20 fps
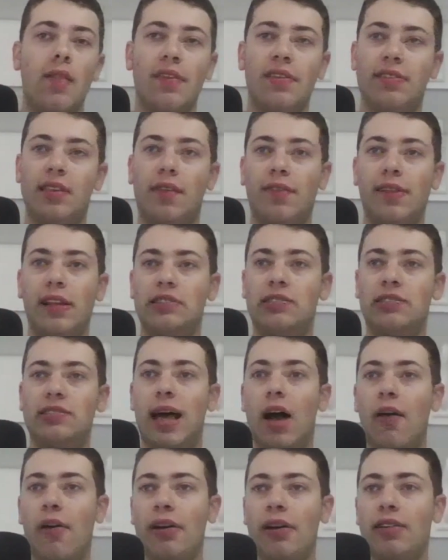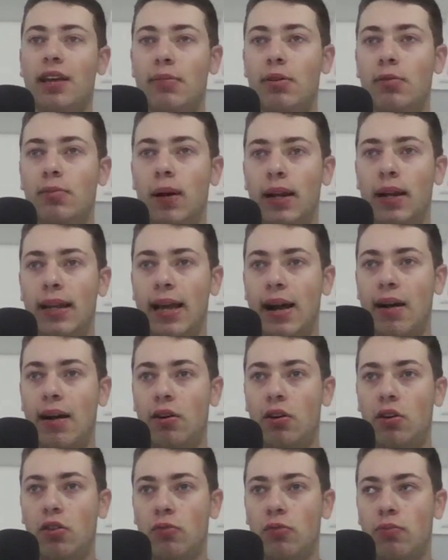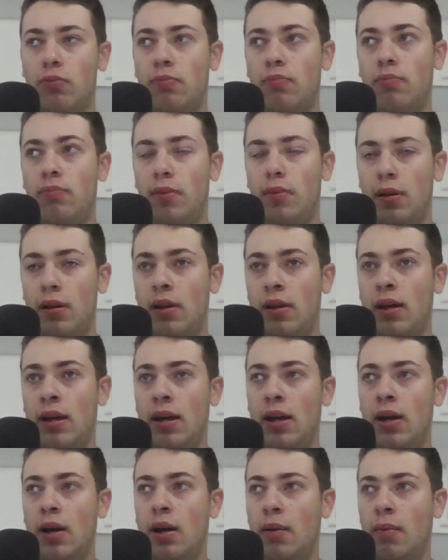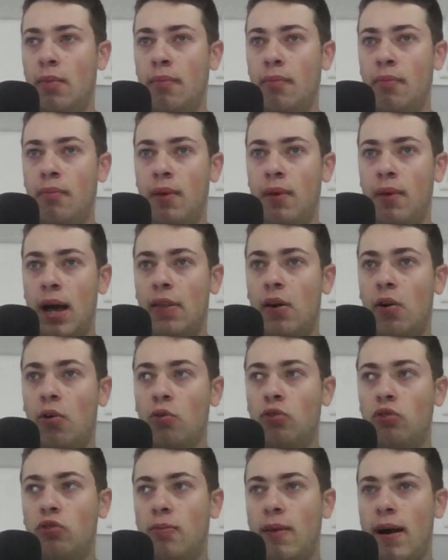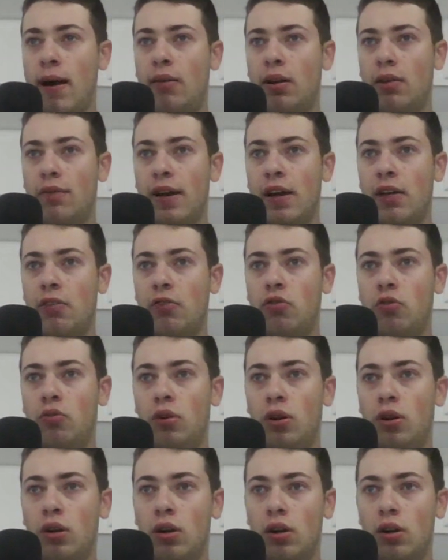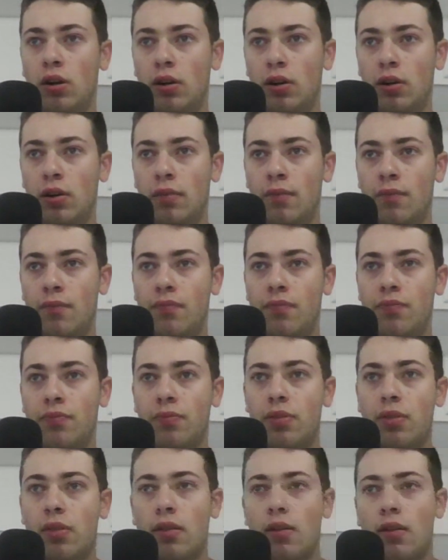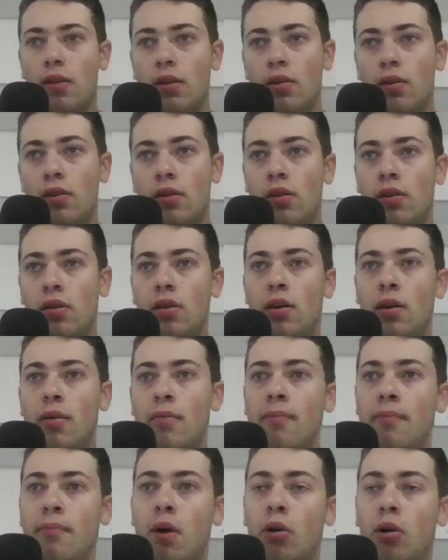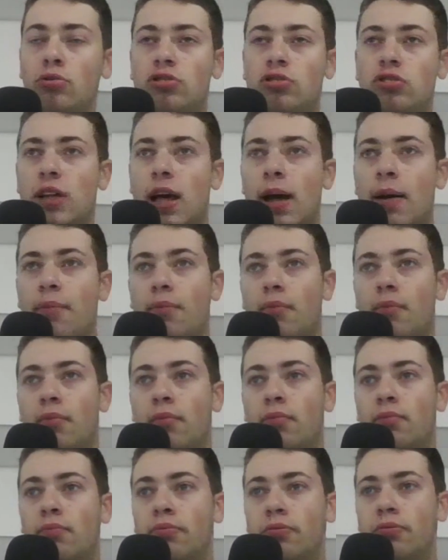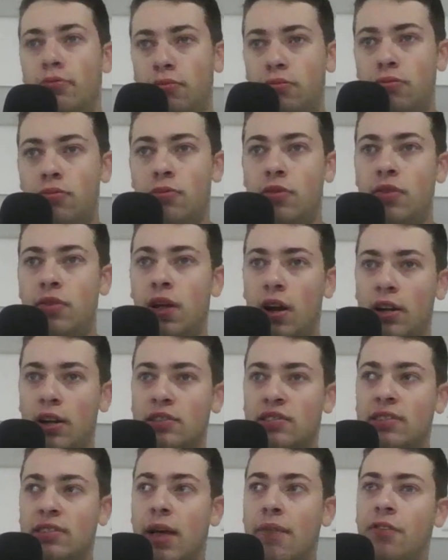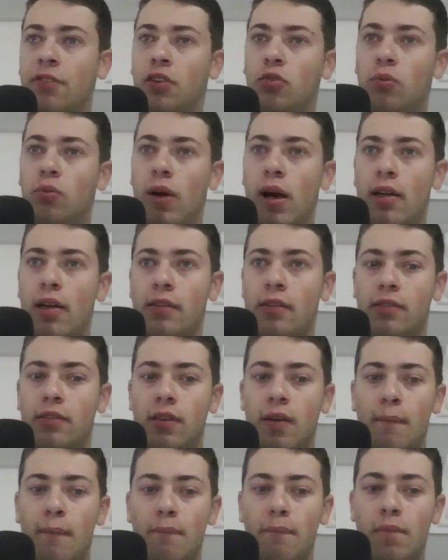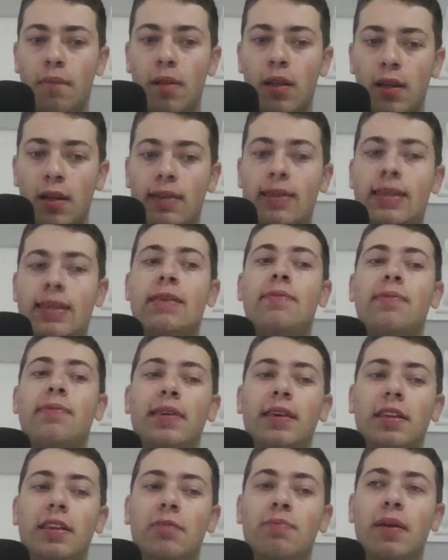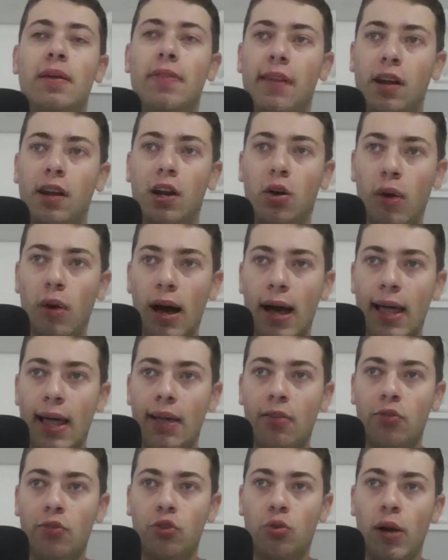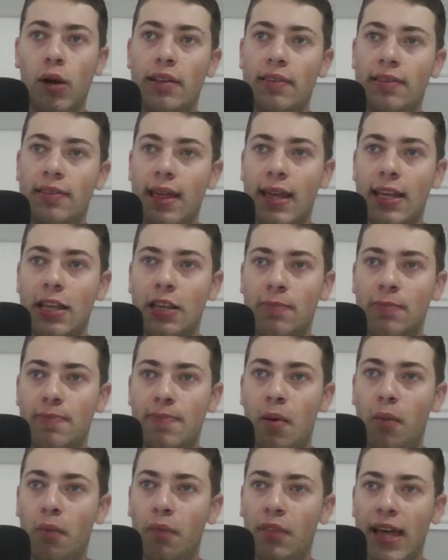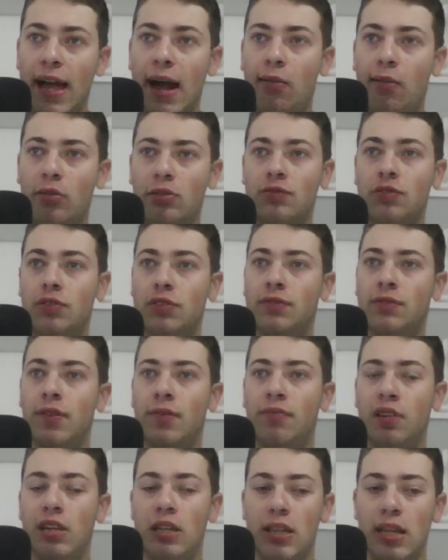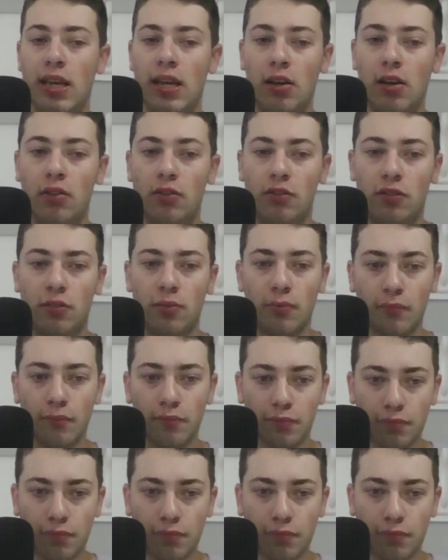He's definitely a salary dump move by the Islanders. I know some Islander fans who were, most of them, the consensus was he's been there a while. It's crazy that he's been with the Islanders for 15 years.